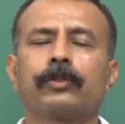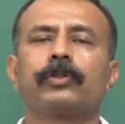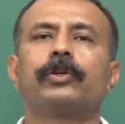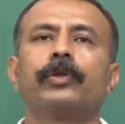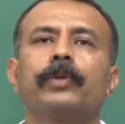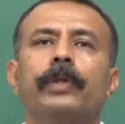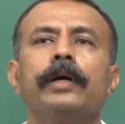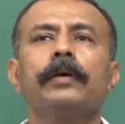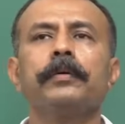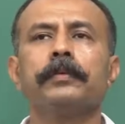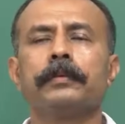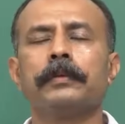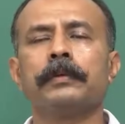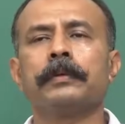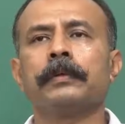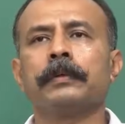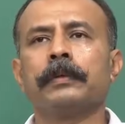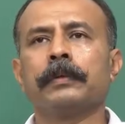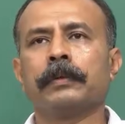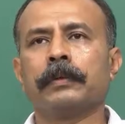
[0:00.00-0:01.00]
to the
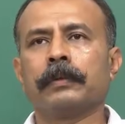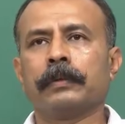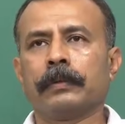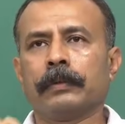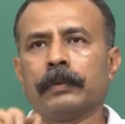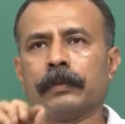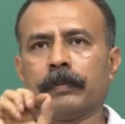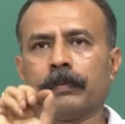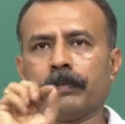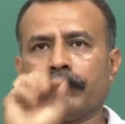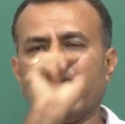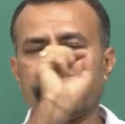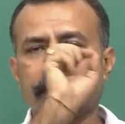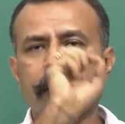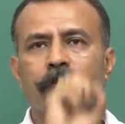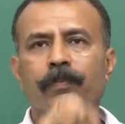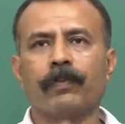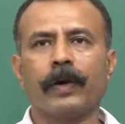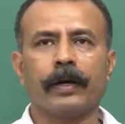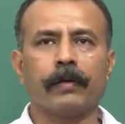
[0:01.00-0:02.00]

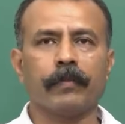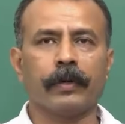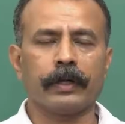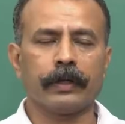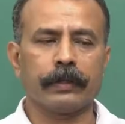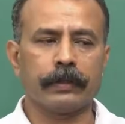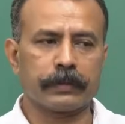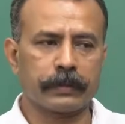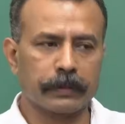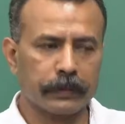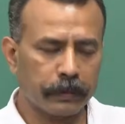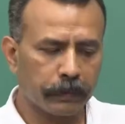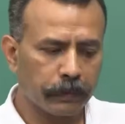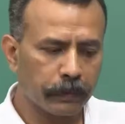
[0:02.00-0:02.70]
basic fundamentals.